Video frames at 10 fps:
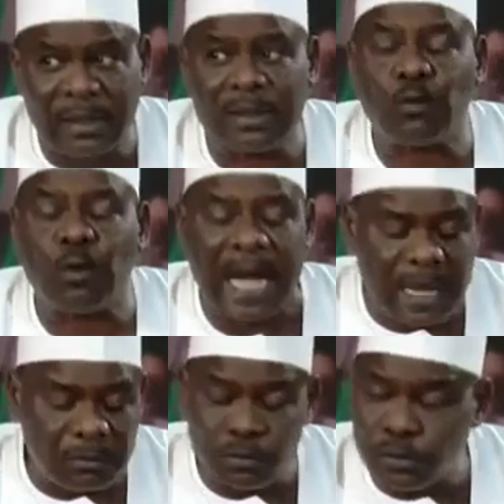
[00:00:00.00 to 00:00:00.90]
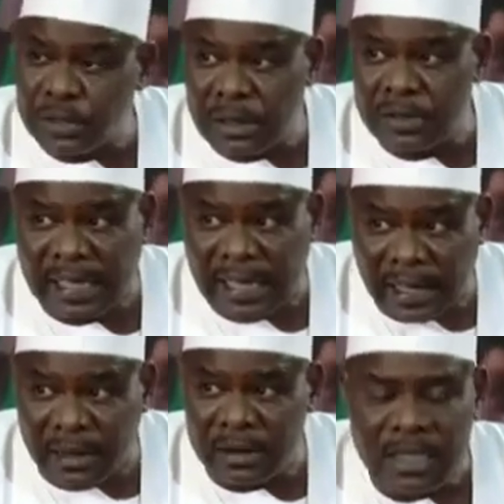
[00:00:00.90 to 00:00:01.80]
the why I'm so
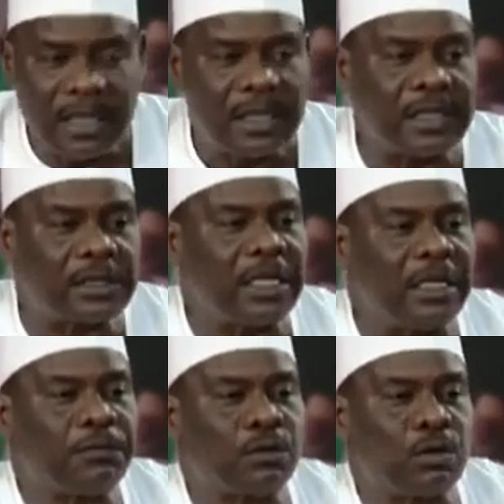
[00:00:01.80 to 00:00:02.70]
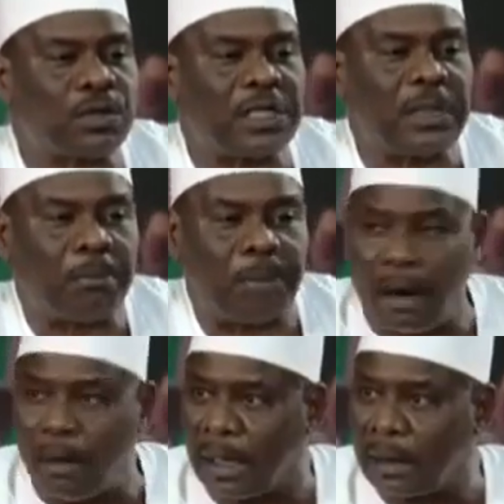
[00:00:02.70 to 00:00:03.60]
scared is if those in
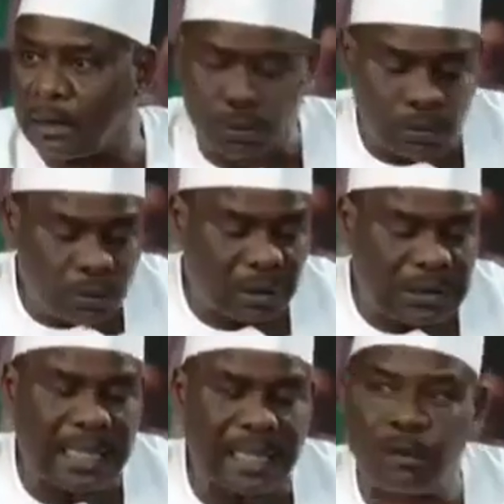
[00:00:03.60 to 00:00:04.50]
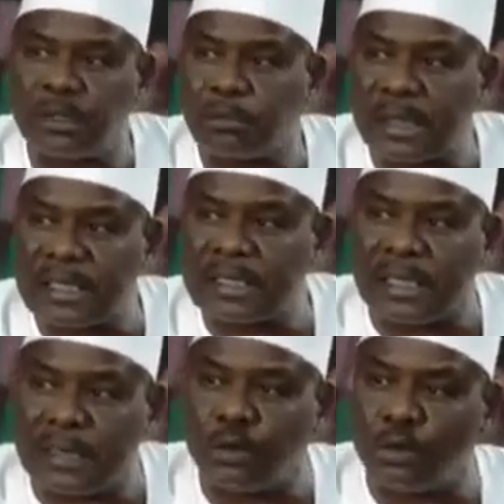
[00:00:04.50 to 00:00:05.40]
power do not allow the
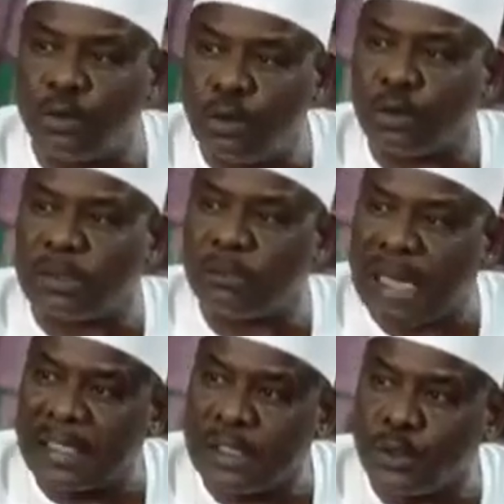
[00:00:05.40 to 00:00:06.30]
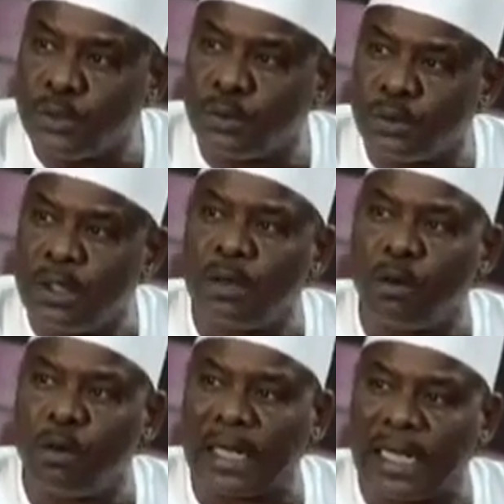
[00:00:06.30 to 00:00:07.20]
president to know the magnitude
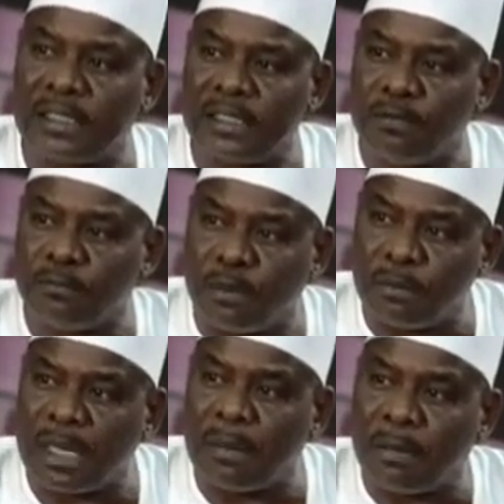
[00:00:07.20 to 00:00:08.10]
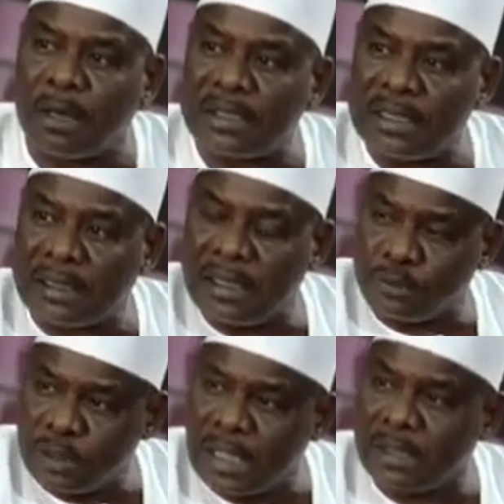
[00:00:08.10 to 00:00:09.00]
or get informed about it
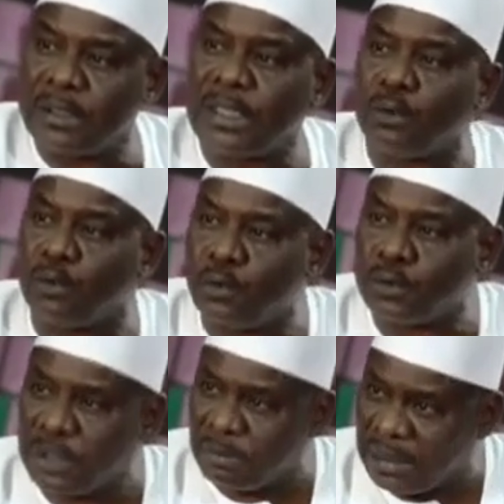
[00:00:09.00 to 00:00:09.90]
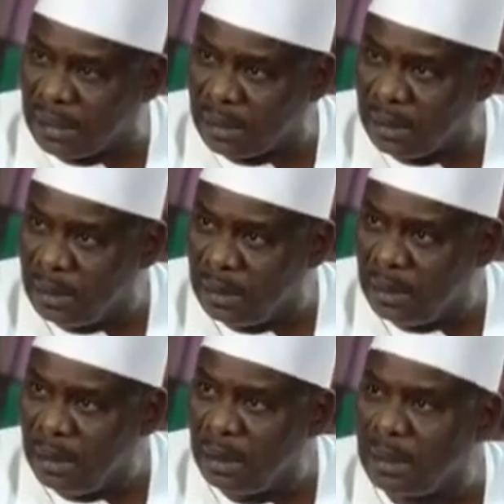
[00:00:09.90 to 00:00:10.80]
so that they do something, mm.
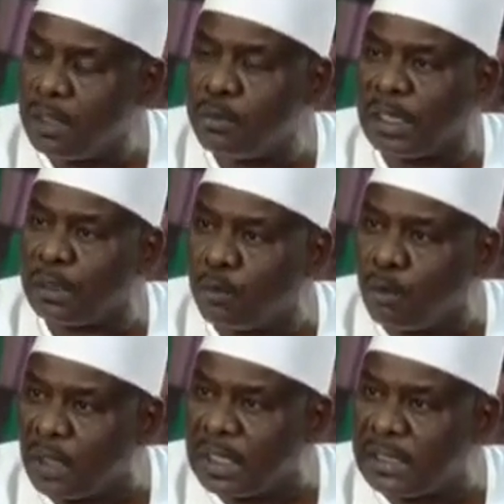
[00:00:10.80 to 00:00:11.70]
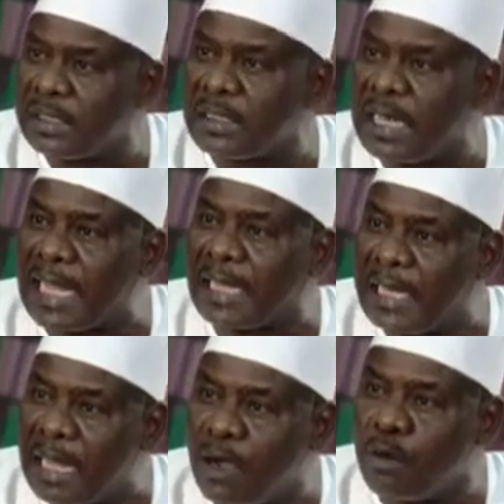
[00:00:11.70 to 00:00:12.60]
then you get worried. It's like
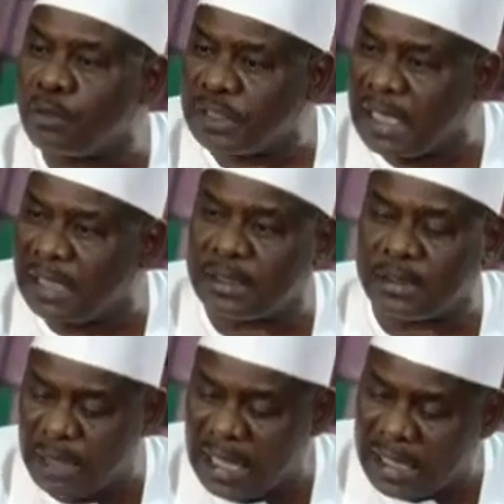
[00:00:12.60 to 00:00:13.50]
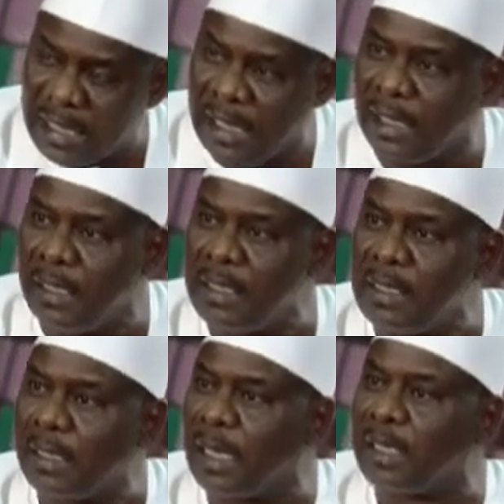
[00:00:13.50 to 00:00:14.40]
now, Charles, we are here
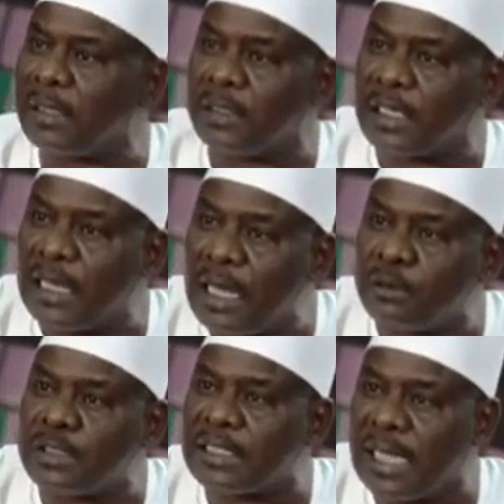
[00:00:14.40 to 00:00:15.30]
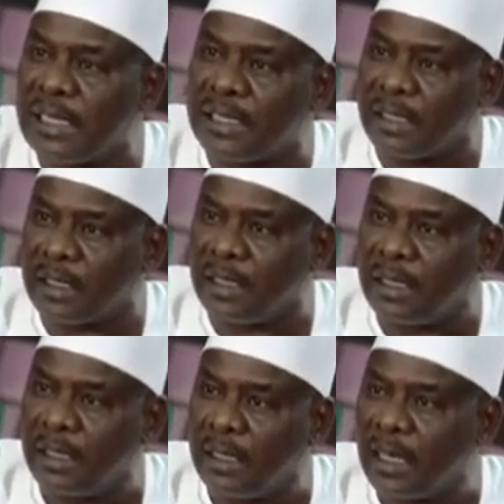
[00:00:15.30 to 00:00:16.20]
and the cloud is gathering.
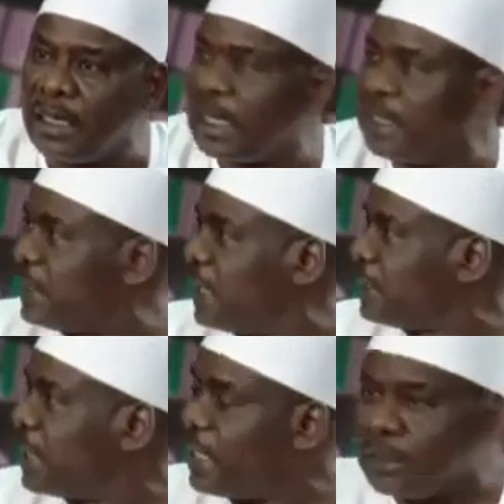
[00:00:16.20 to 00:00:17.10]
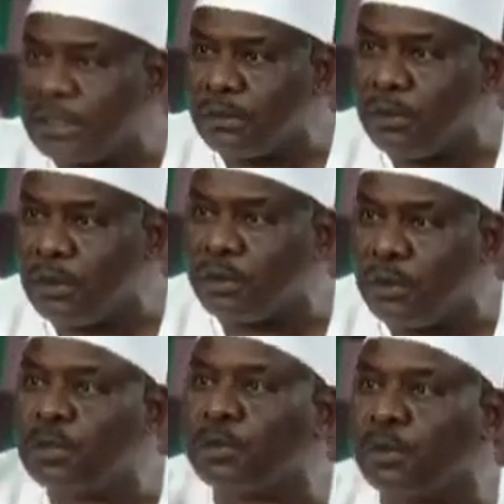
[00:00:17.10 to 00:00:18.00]
And I say, Charles, it's
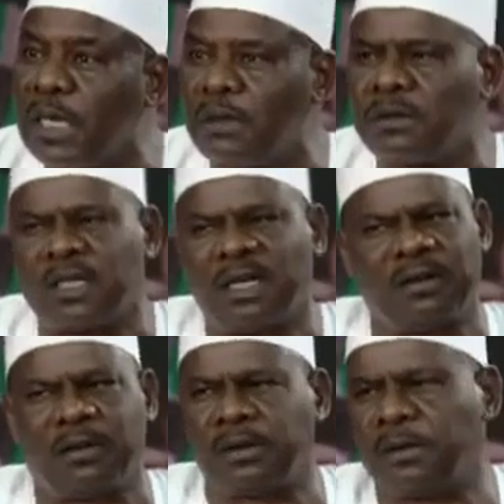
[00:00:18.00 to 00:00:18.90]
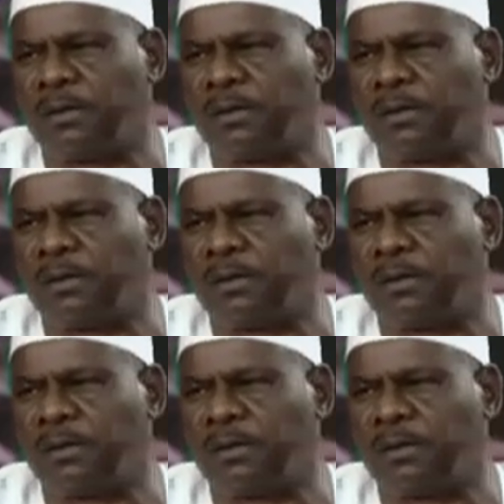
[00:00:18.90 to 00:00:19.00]
going to rain. You say, oh, no, don't